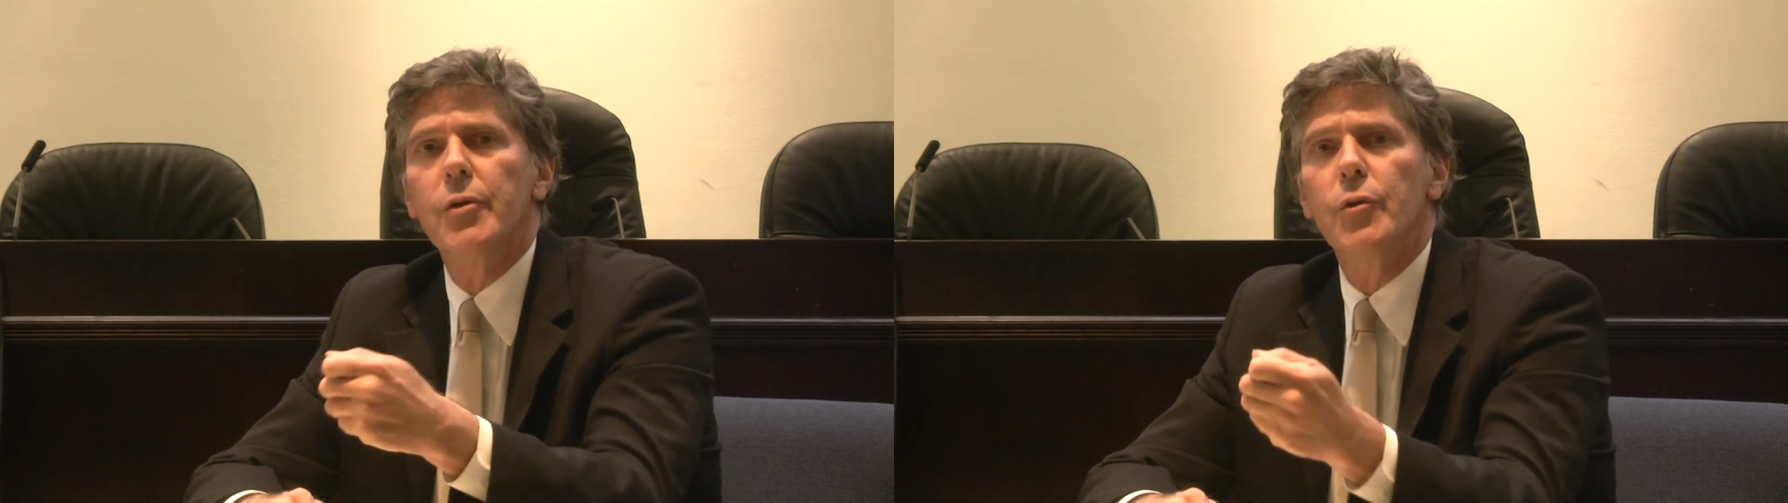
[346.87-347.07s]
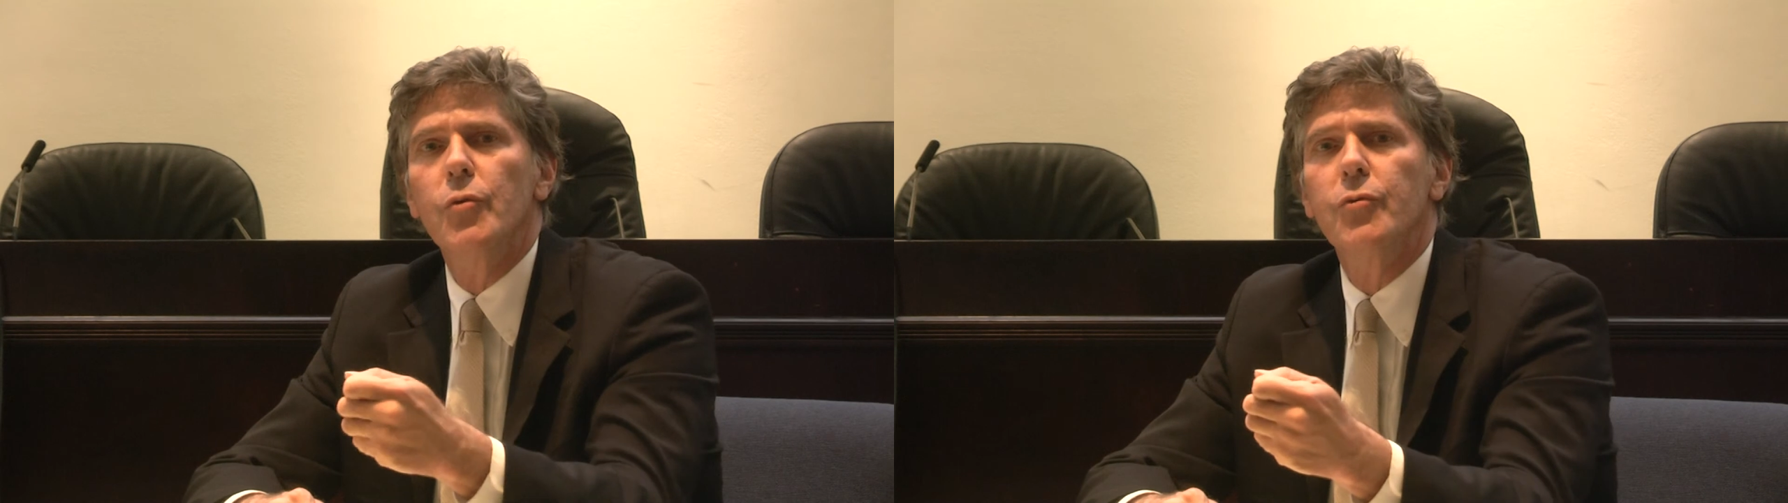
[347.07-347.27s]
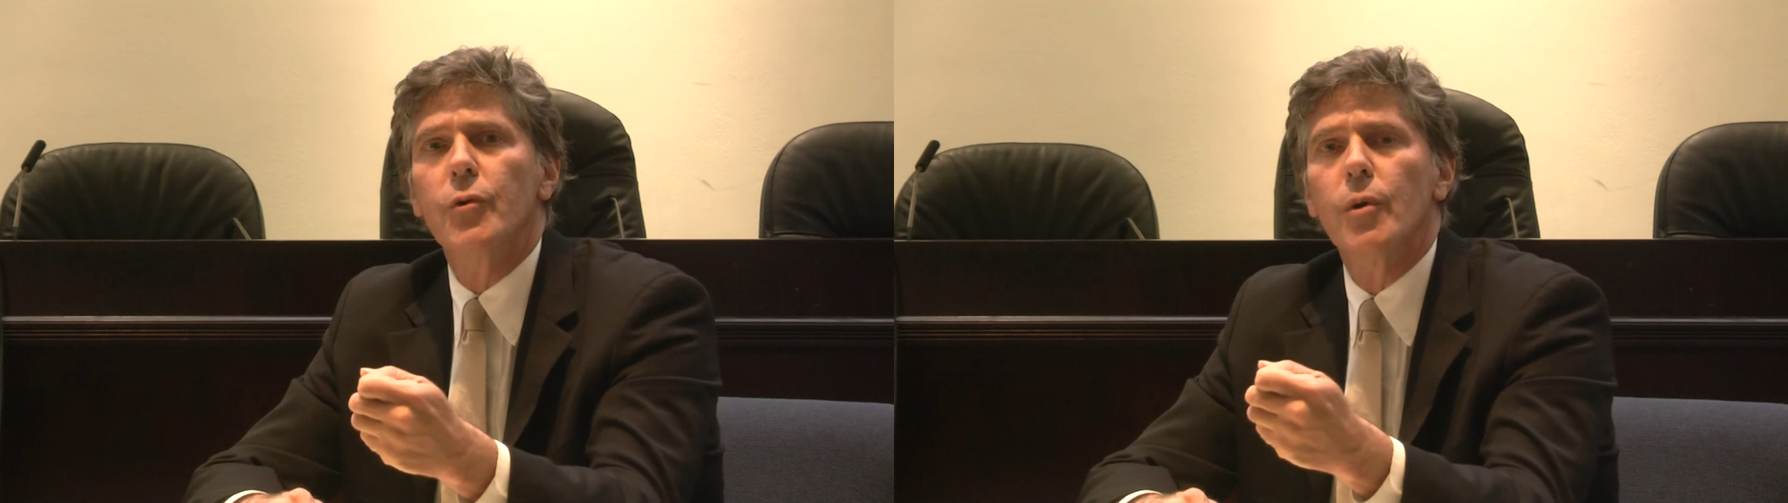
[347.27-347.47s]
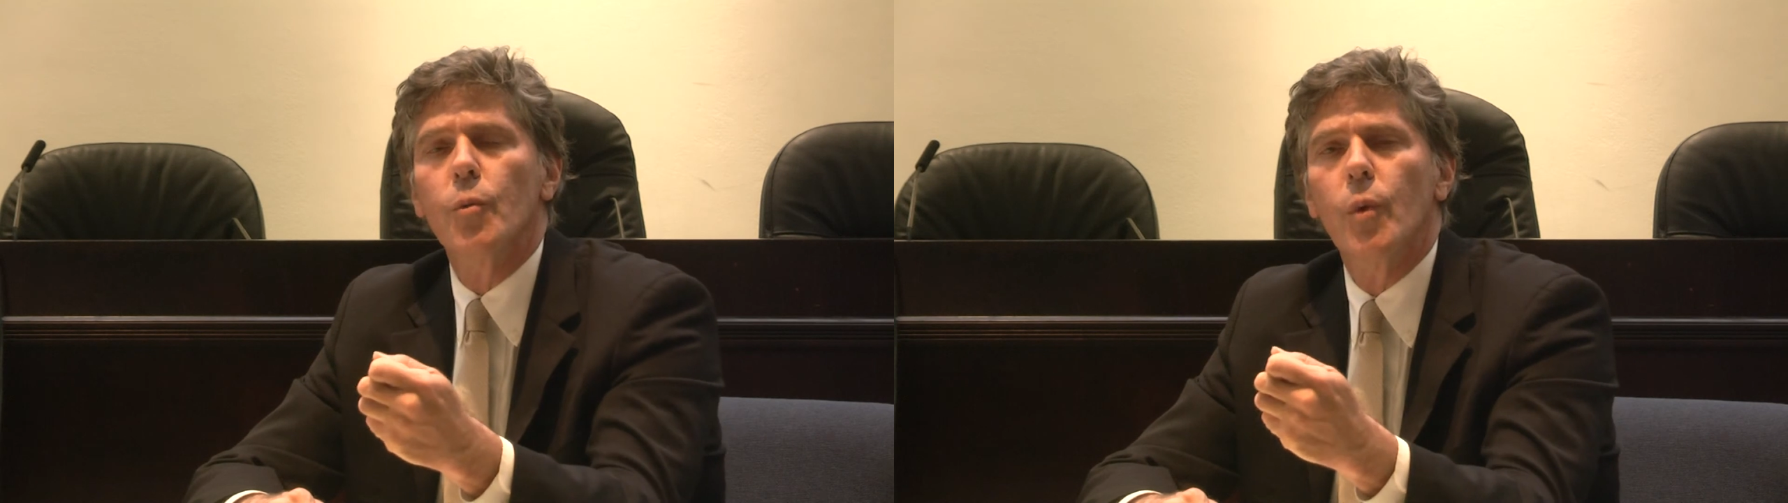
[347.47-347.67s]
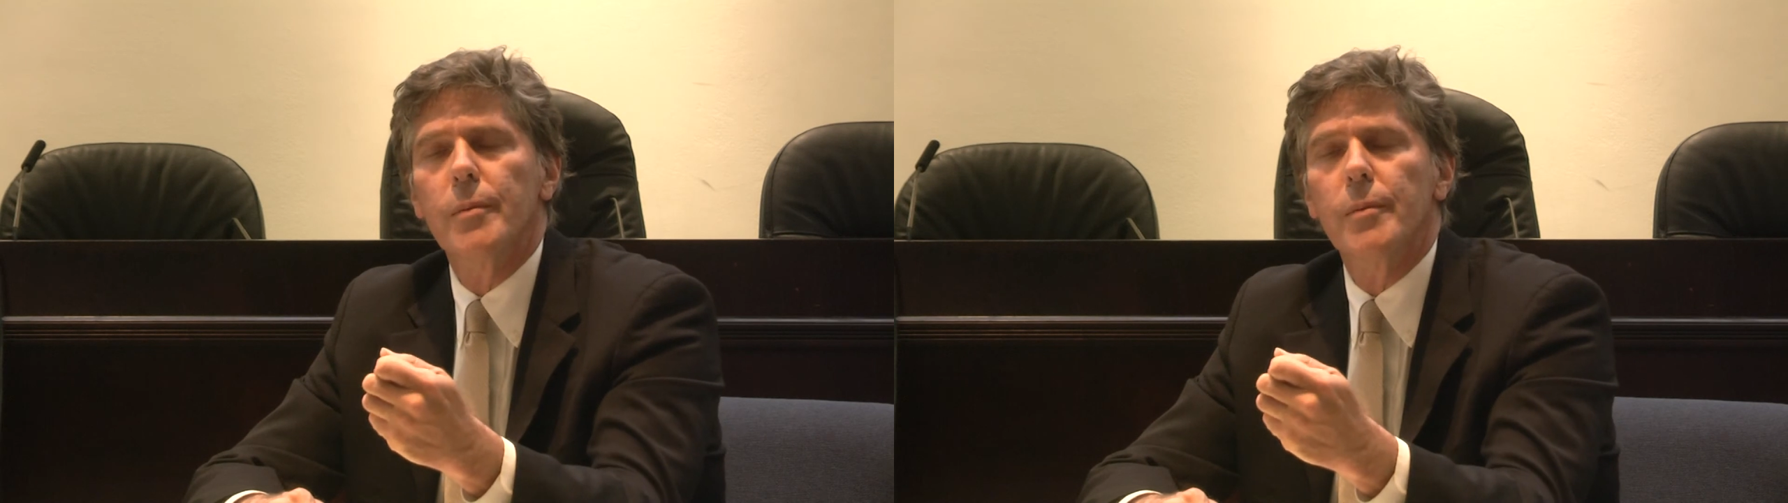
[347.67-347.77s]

do for